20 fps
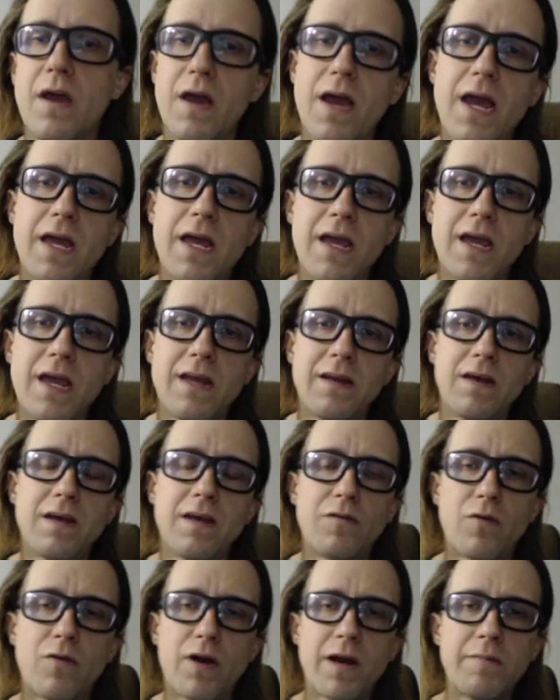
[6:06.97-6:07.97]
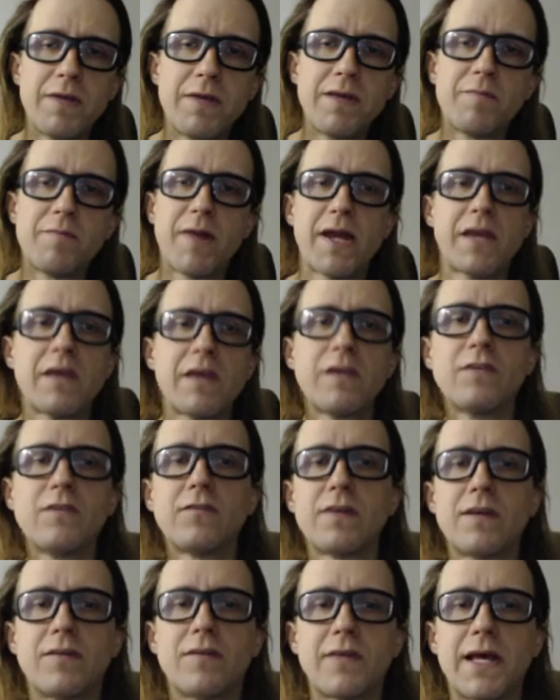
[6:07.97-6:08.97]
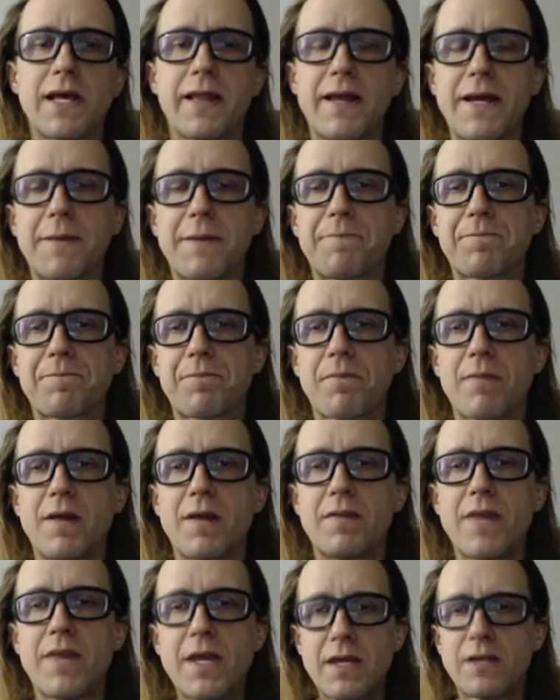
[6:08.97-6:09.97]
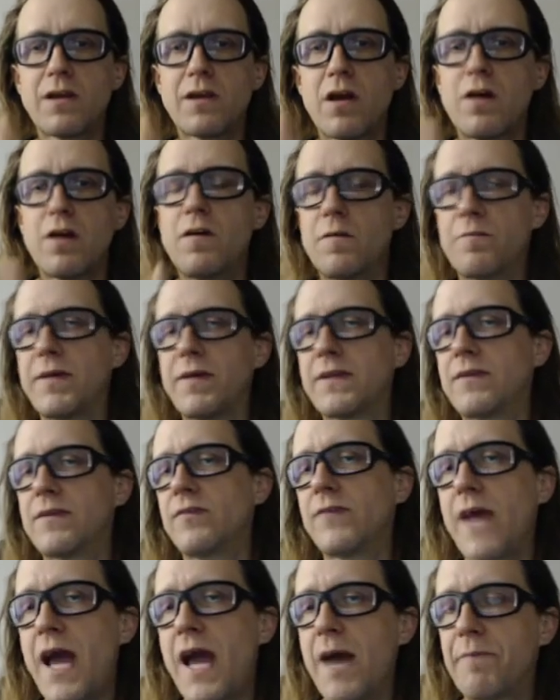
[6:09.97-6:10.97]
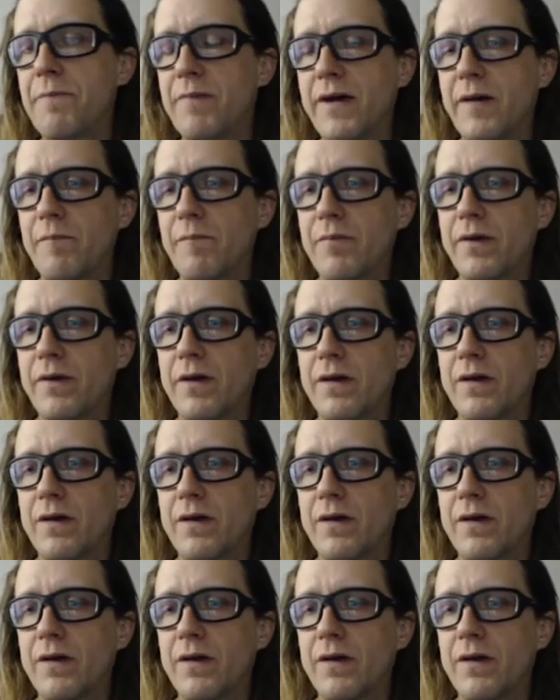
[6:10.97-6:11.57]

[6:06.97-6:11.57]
And what I mean by easy is that like they can go and pick this app up,